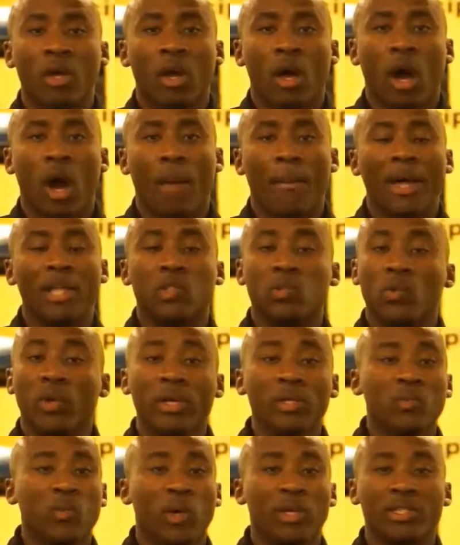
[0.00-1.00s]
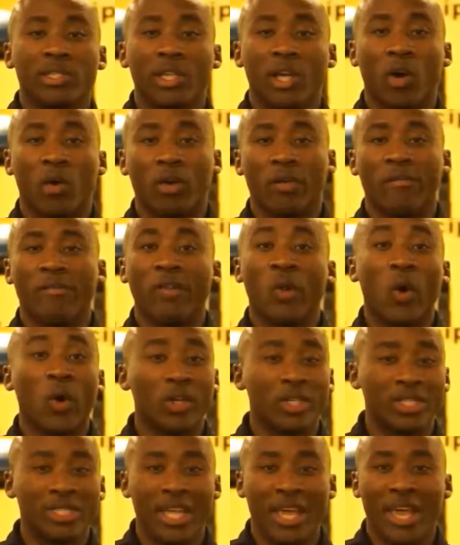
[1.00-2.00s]
My dreams was to go to
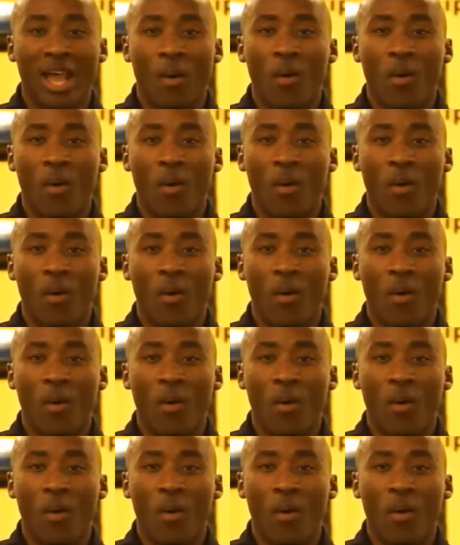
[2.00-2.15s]
Florida State.